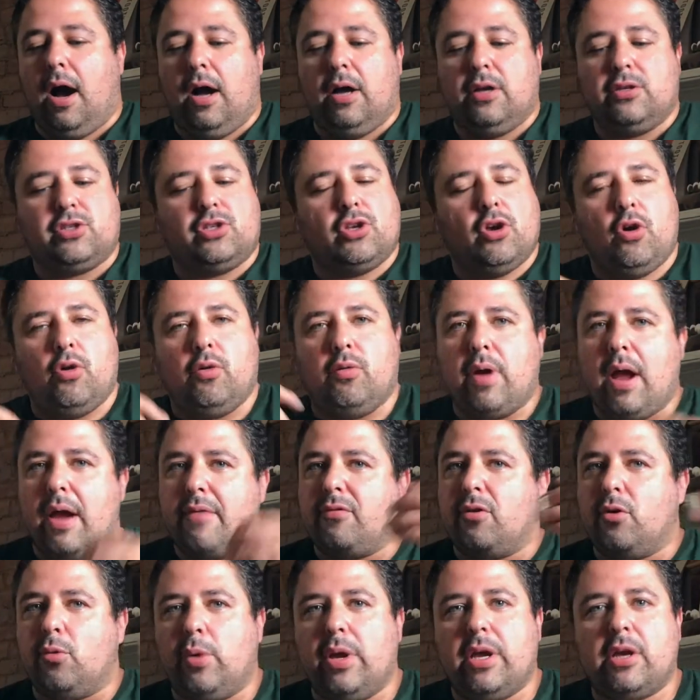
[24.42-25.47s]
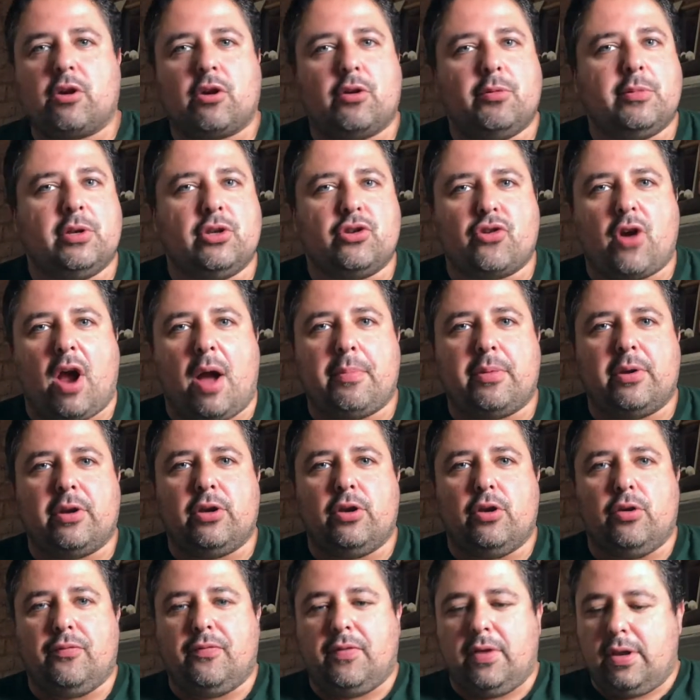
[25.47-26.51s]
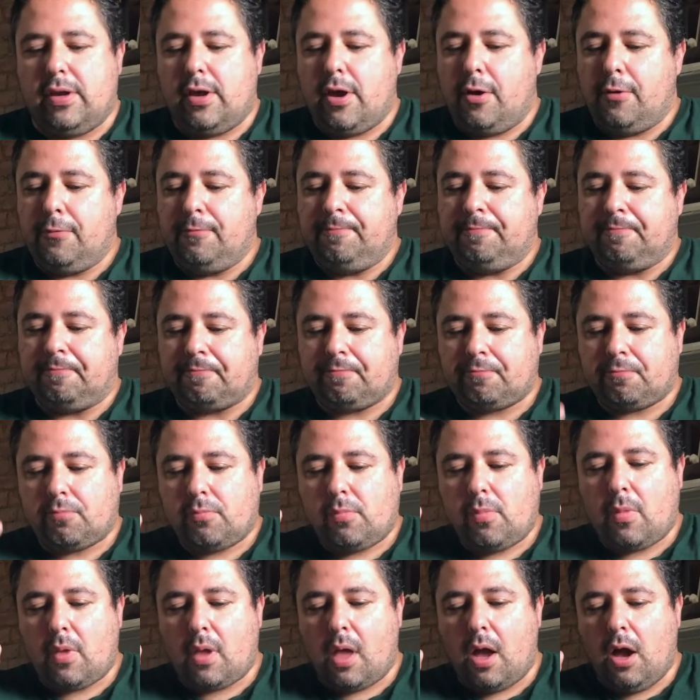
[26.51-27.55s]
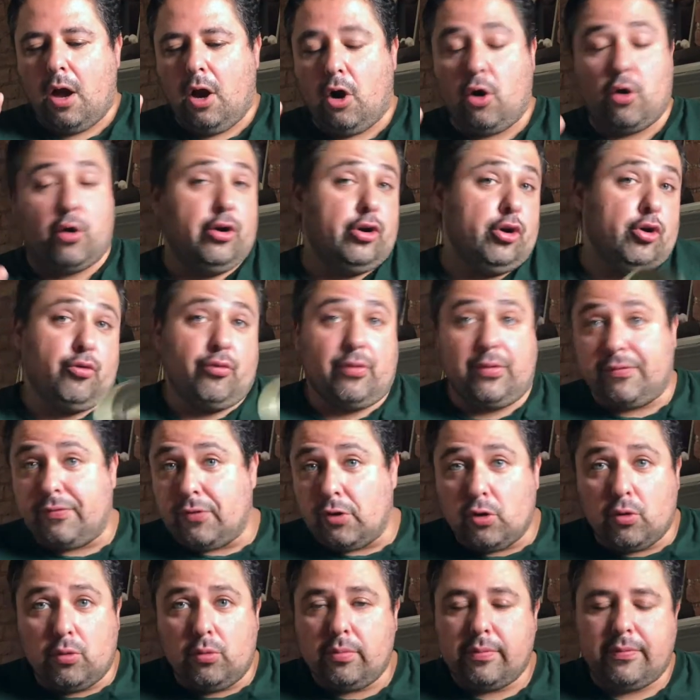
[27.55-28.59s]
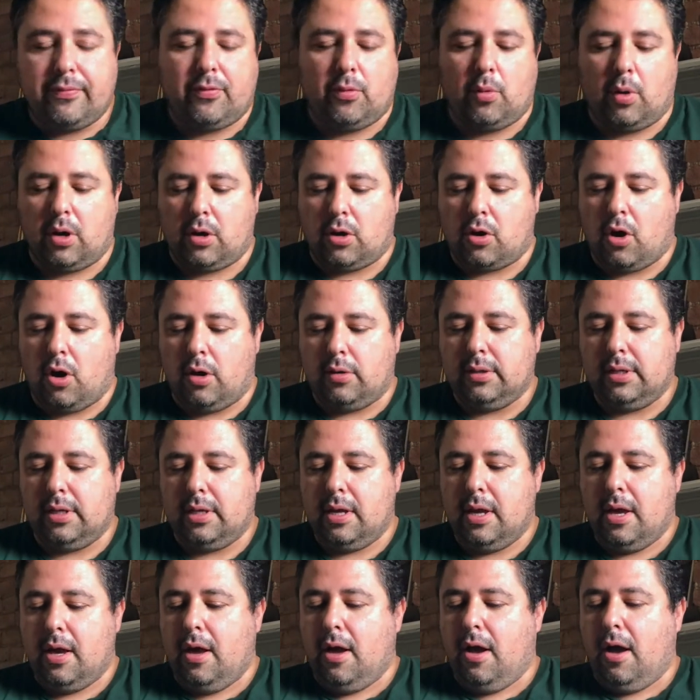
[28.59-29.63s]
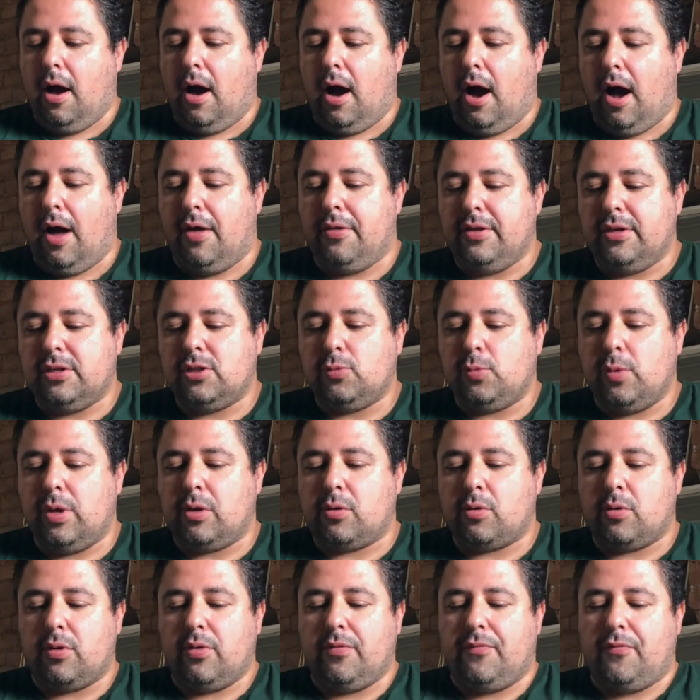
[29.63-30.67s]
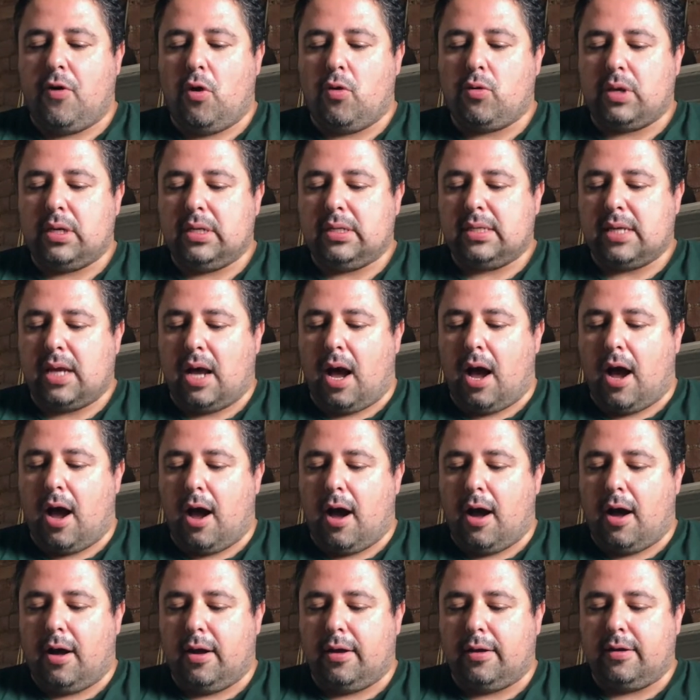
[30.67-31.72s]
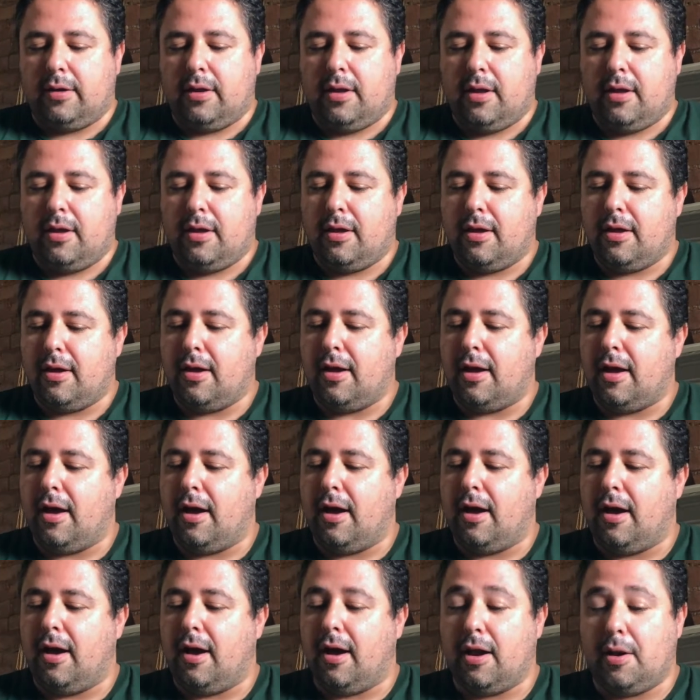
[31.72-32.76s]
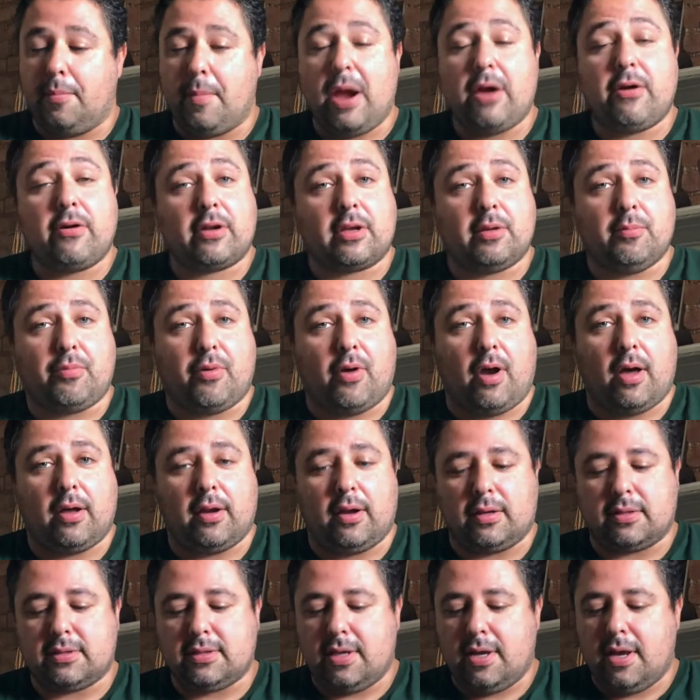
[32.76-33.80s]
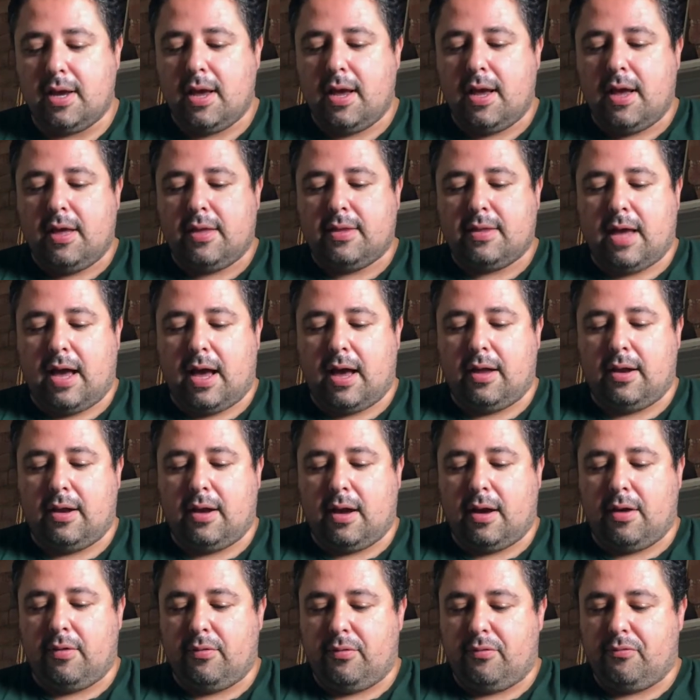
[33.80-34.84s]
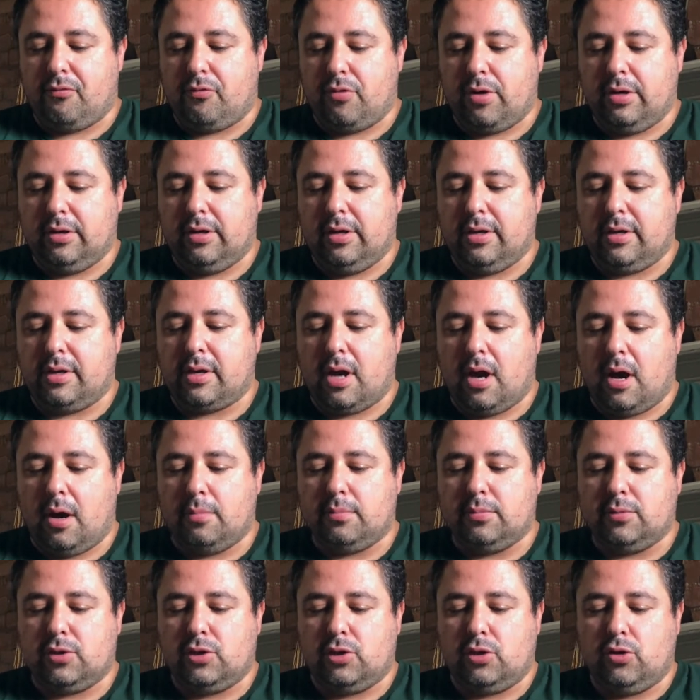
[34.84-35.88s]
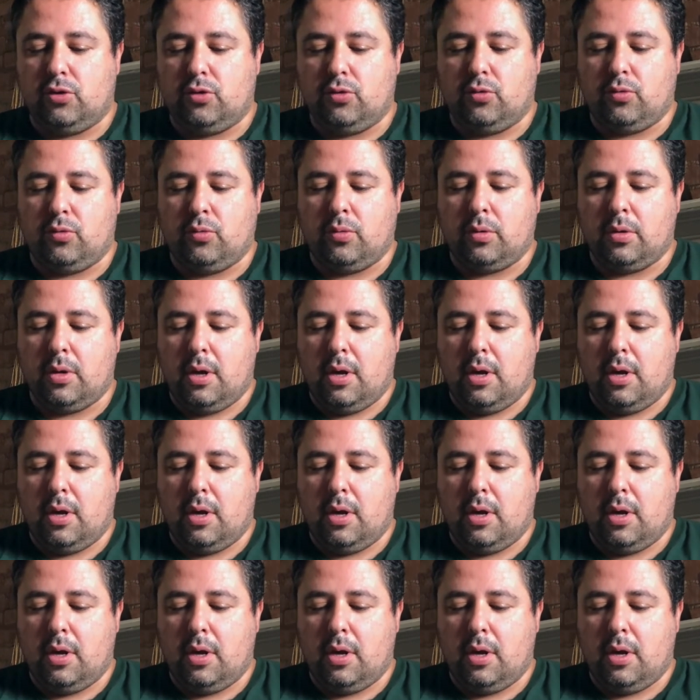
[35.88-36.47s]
So every week we're going to be dropping a new video, or a new review, if you want to call it. This week we're going to focus on an American product that we've really come to